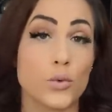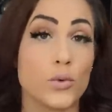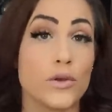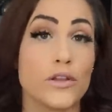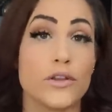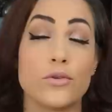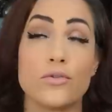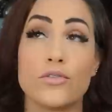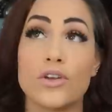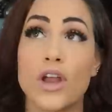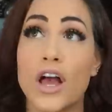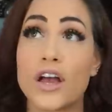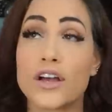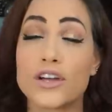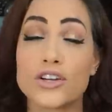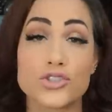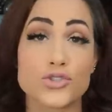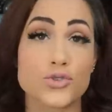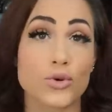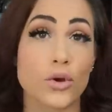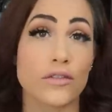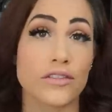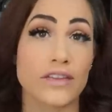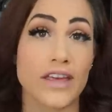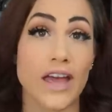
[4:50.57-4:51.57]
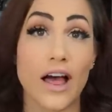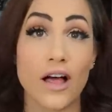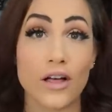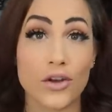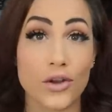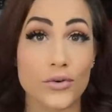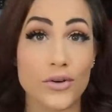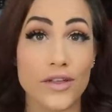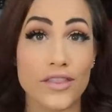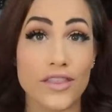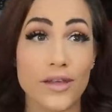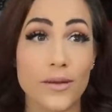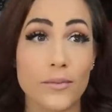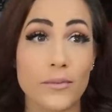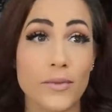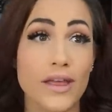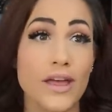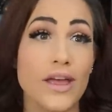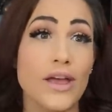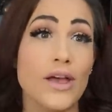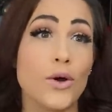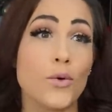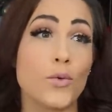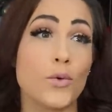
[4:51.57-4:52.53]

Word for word: We do not control the algorithm.